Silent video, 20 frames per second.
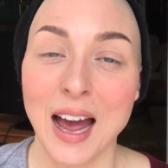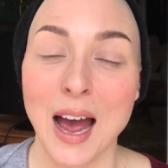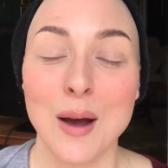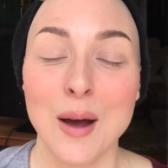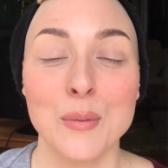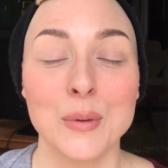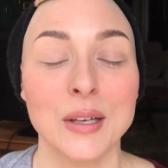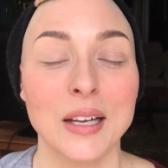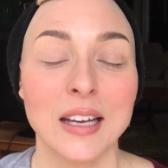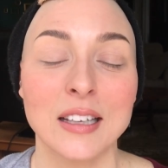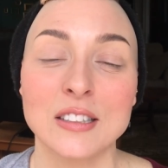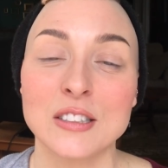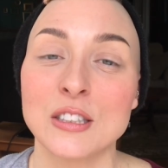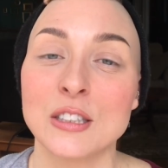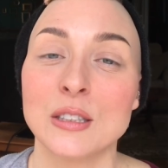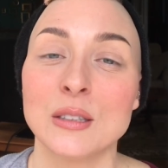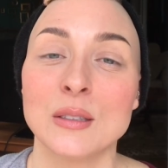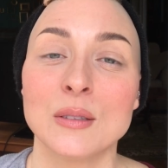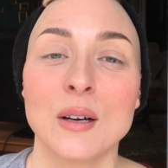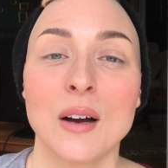I will catch
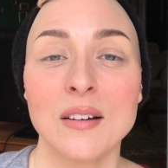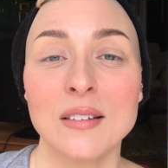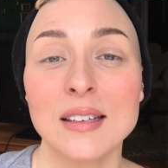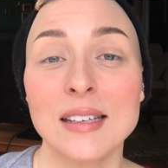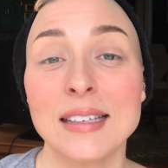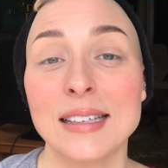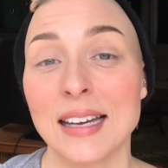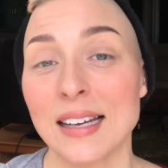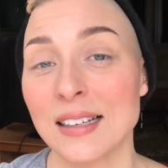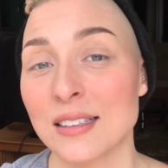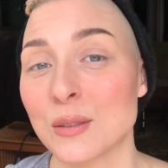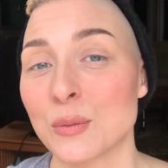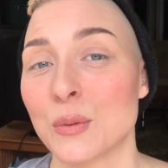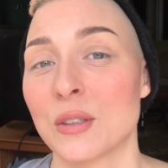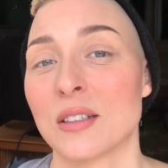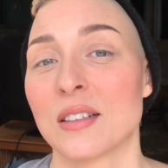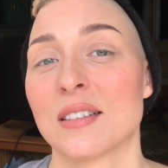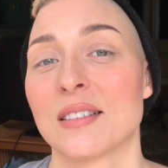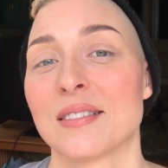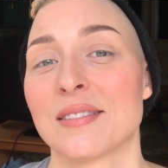you on the next
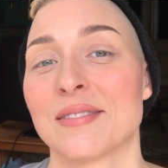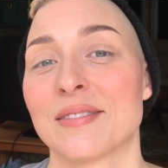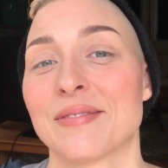one.